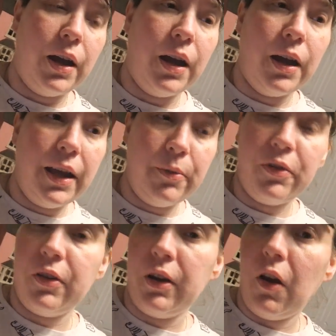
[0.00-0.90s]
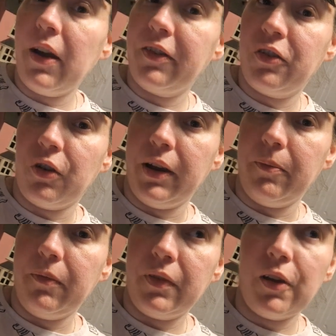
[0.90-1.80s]
uh, he was doing a live
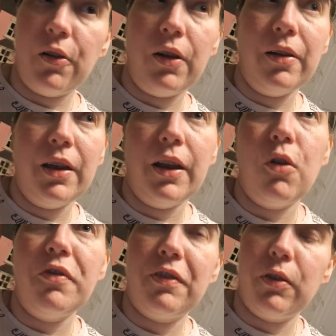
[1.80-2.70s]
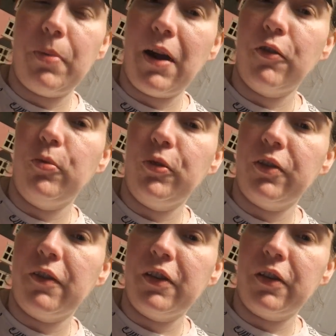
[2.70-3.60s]
stream. So, uh, you know, obviously with paranormal
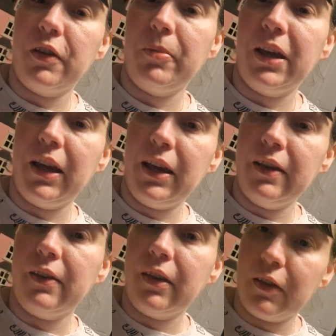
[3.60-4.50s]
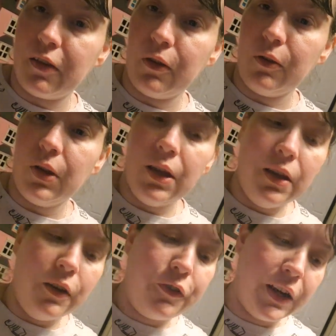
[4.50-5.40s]
stuff, it's going to be easier to
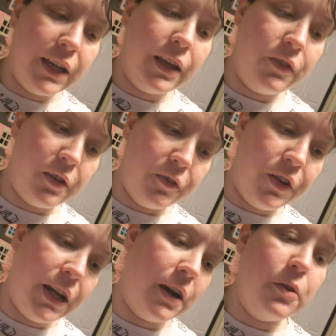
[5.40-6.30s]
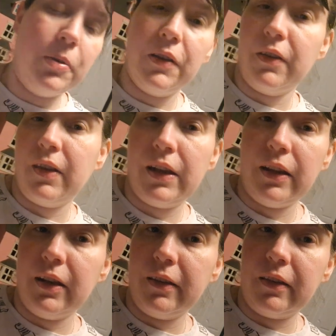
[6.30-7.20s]
fake it if it's in a video because it's
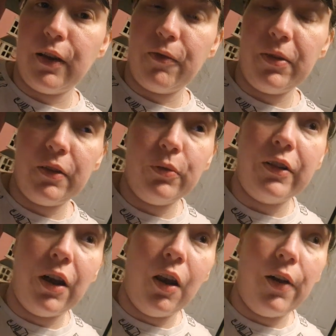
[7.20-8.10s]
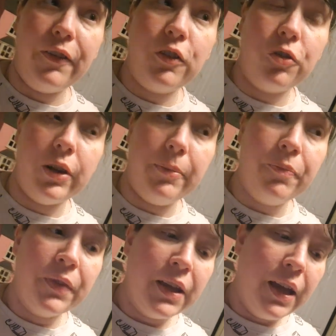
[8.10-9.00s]
editing and stuff. But this was like a live stream
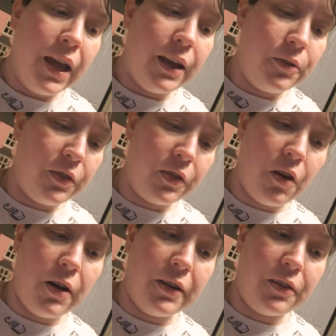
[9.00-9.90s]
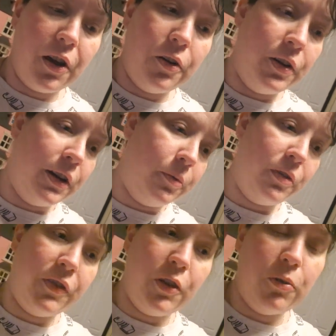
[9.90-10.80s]
and it was this guy on his own and he
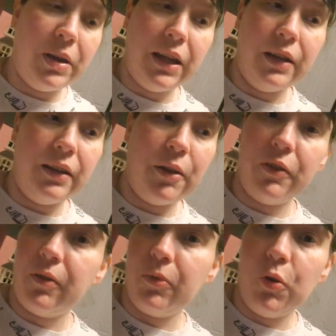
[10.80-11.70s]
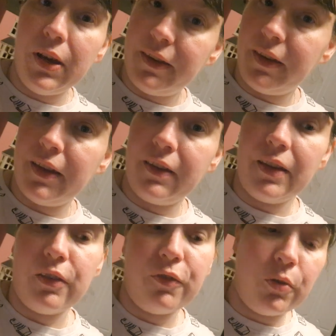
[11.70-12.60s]
was filming and there were some noises,
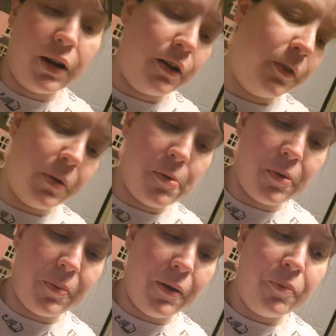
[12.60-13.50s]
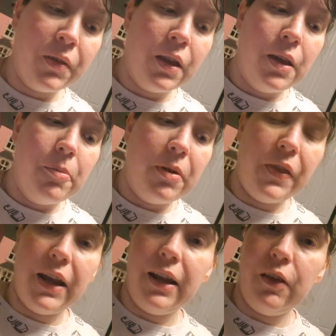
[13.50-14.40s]
things falling over, blah, blah, blah. But
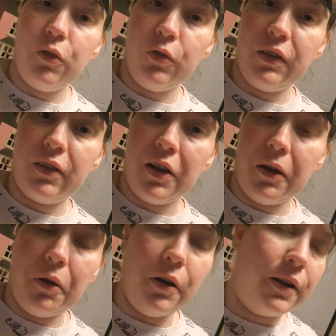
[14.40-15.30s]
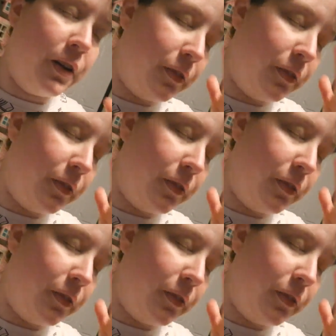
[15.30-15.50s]
then he saw this like, oh, I can't